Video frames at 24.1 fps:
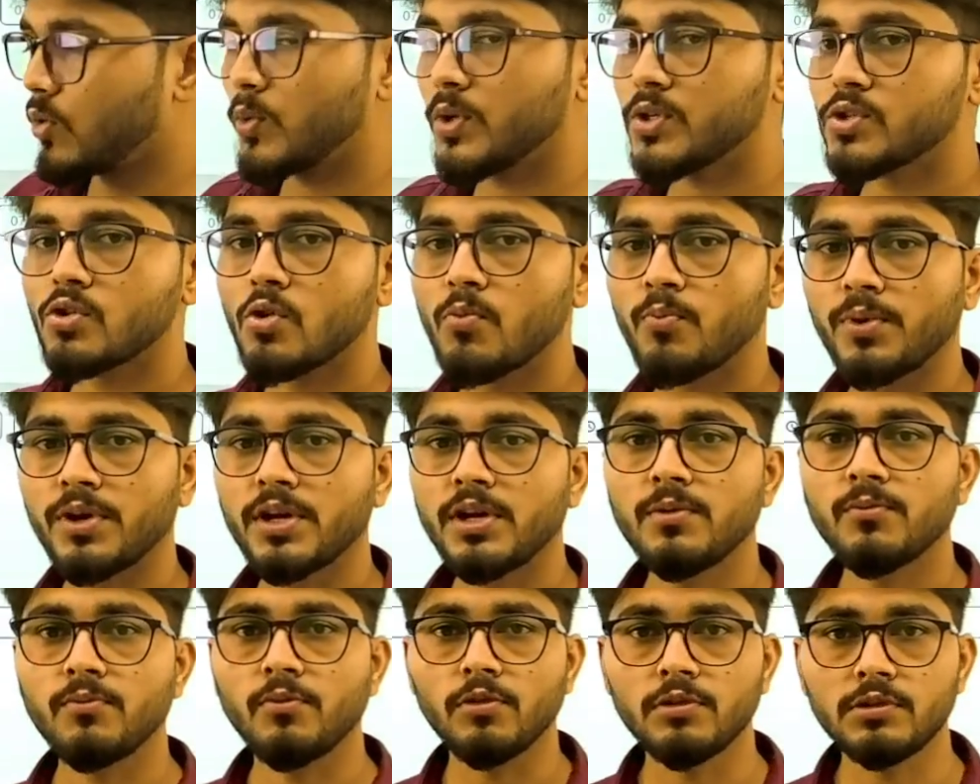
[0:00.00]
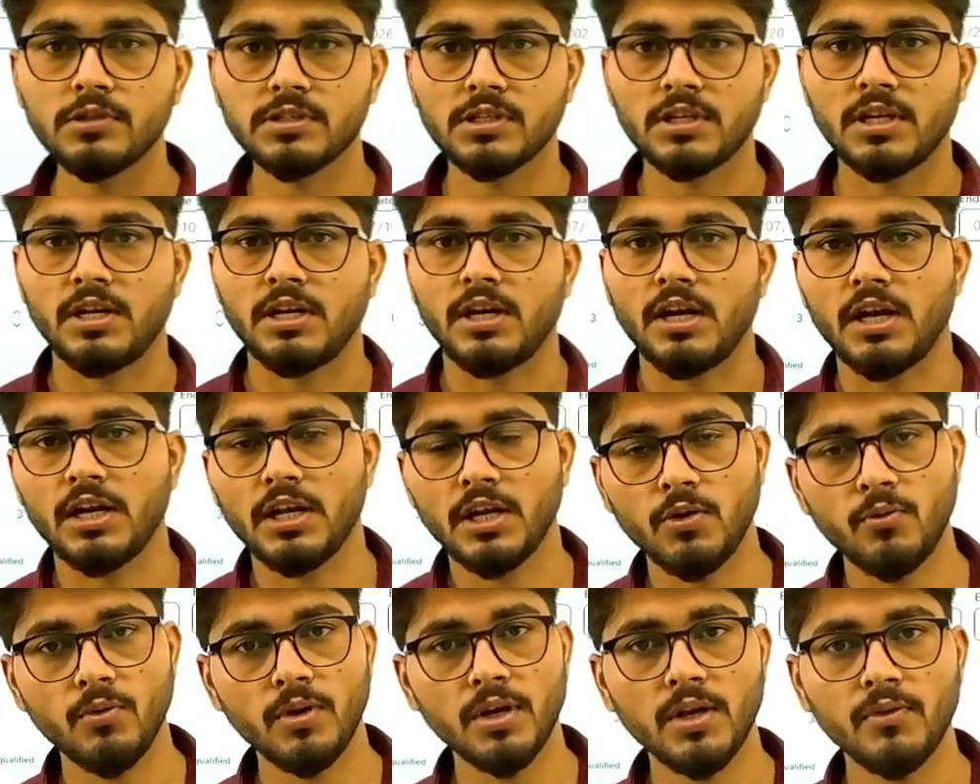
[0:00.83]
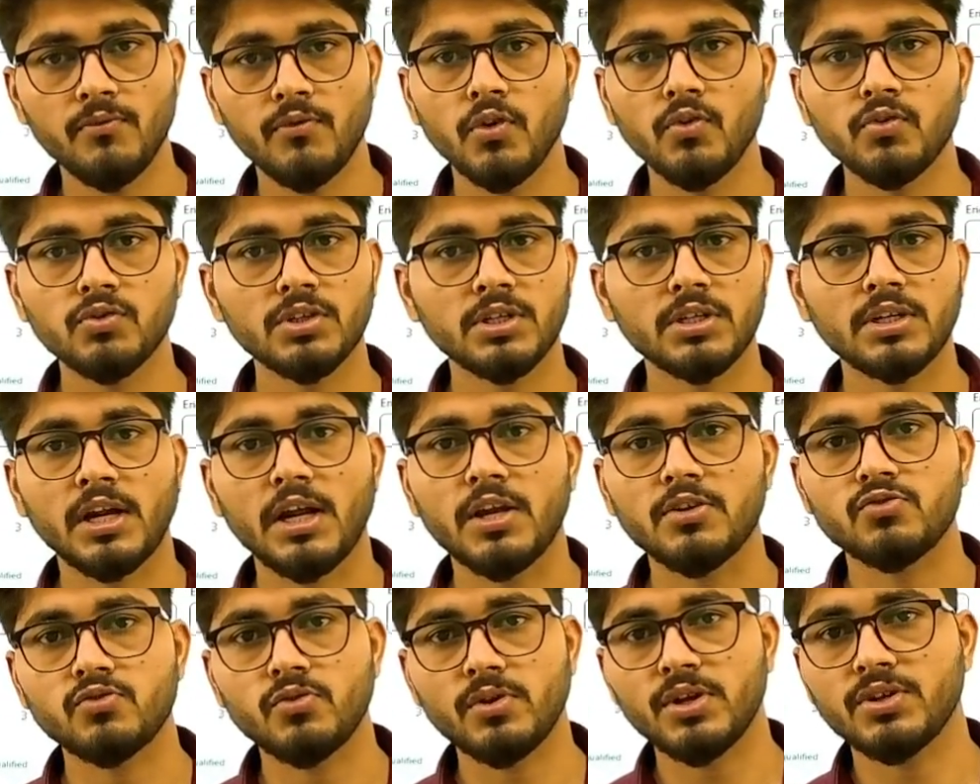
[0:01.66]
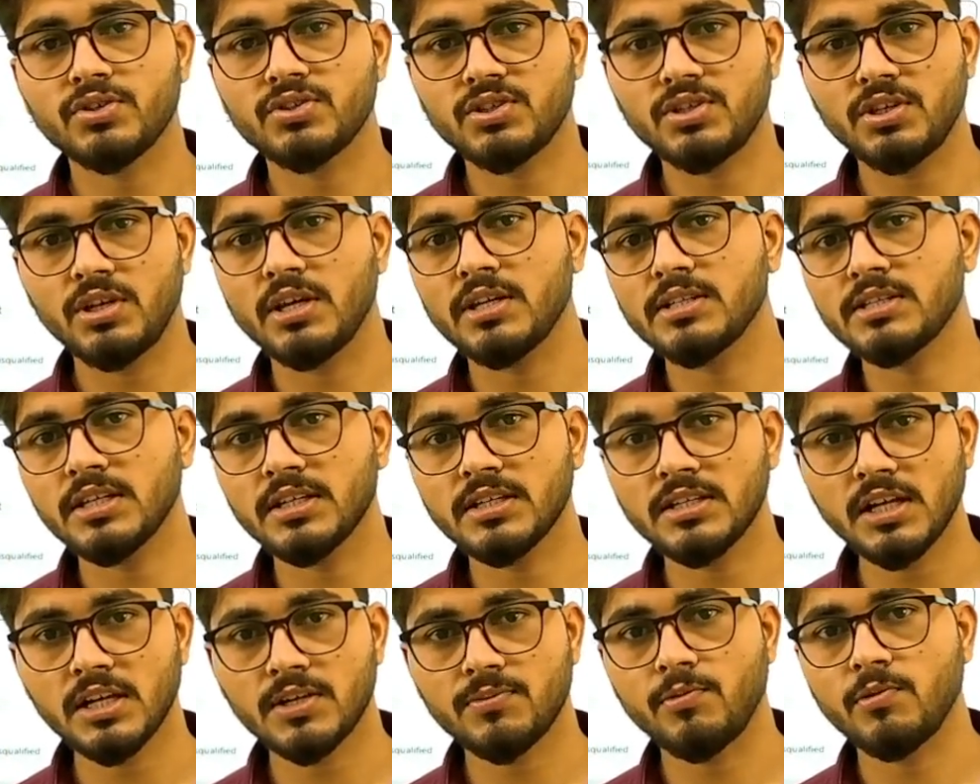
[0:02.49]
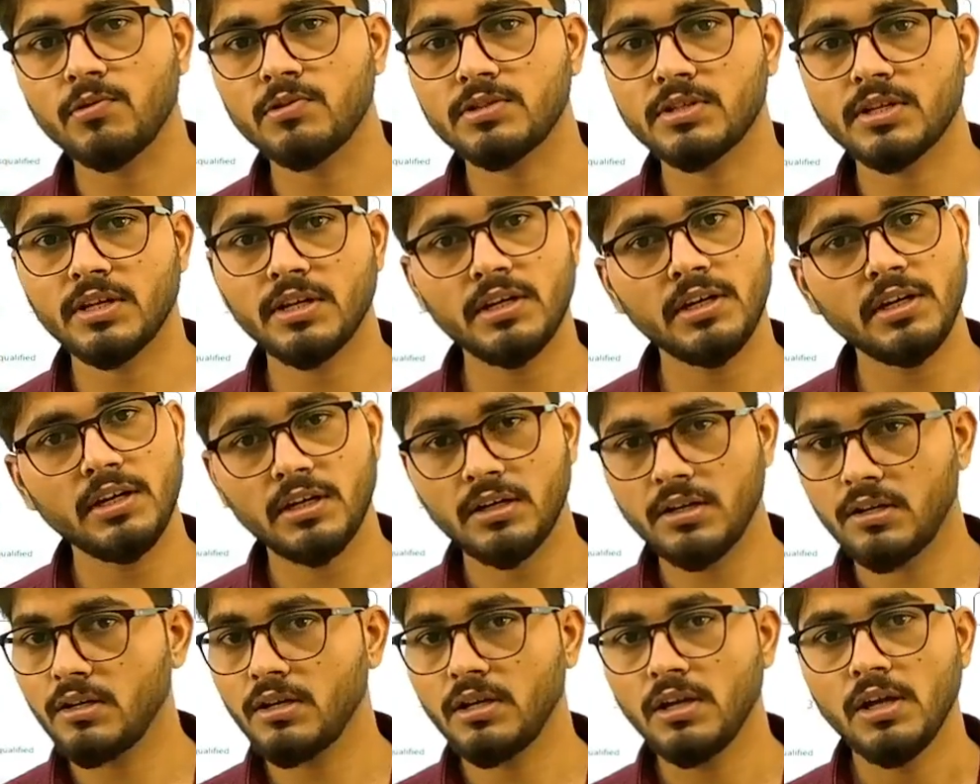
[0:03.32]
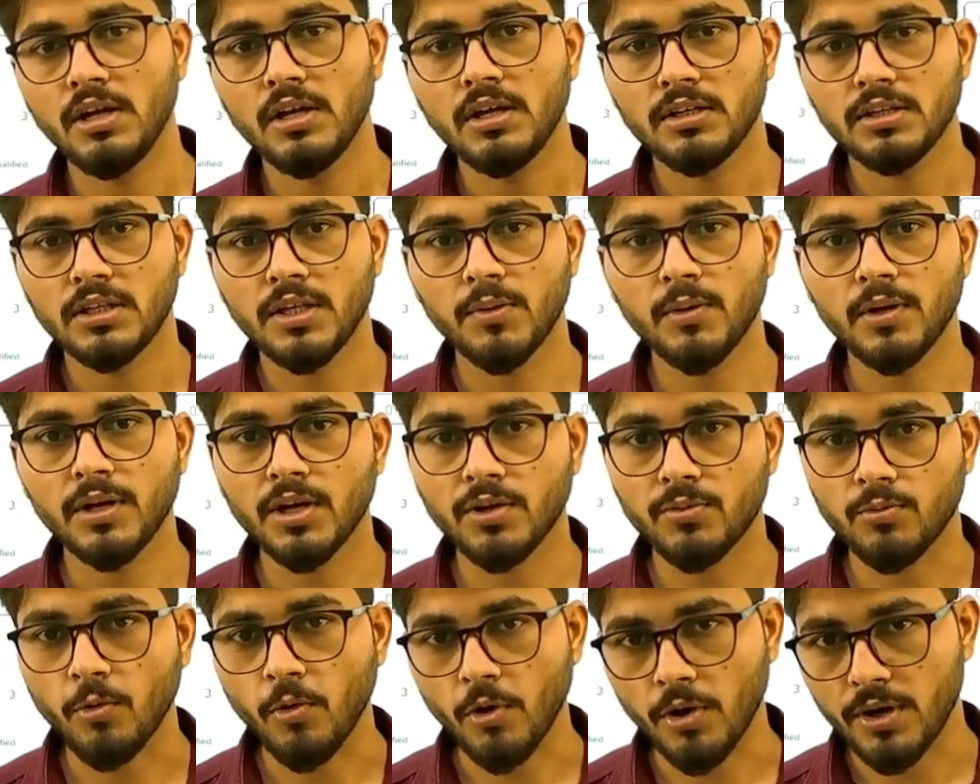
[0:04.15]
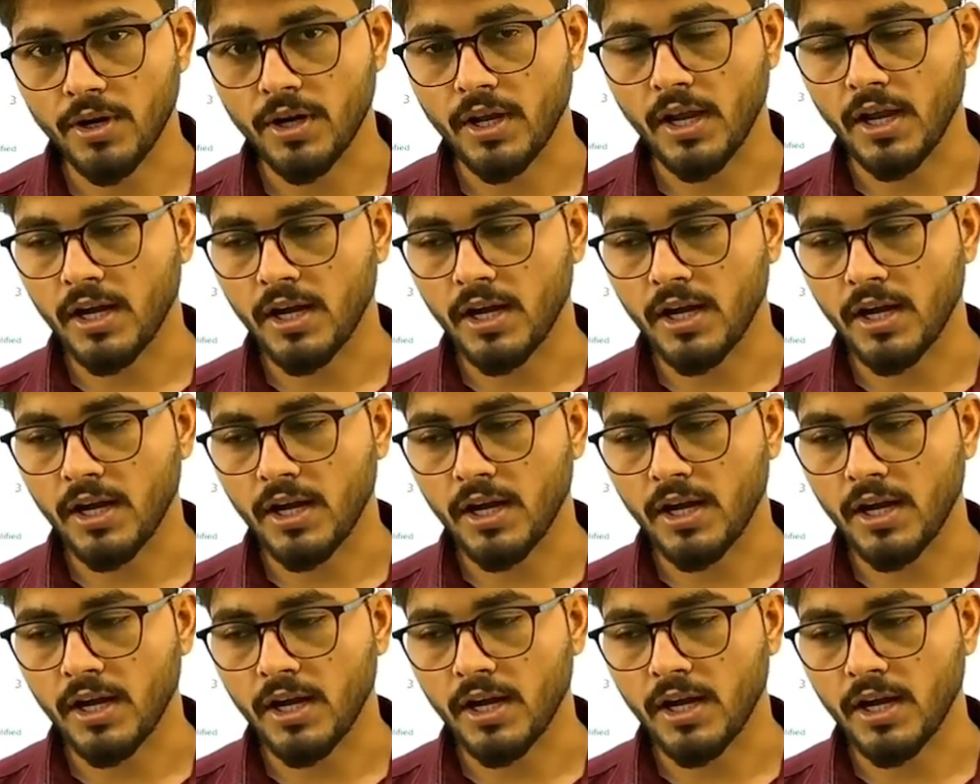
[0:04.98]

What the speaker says: open in full screen, and even if user tries to exit that full screen, they will get warning.